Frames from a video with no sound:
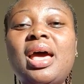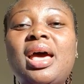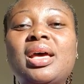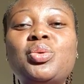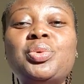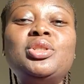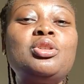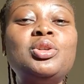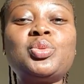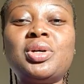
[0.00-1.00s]
And we
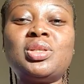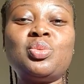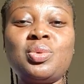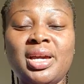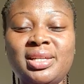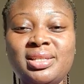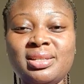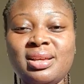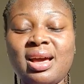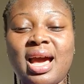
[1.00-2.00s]
don't want to wait
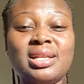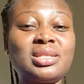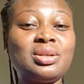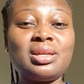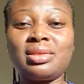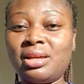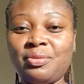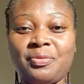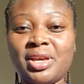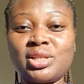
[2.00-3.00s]
until the
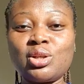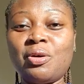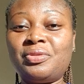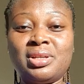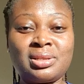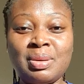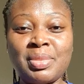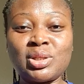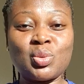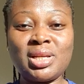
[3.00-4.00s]
31st of
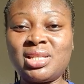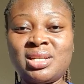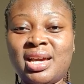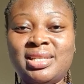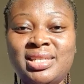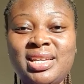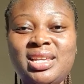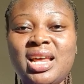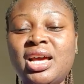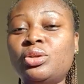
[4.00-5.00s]
December 2019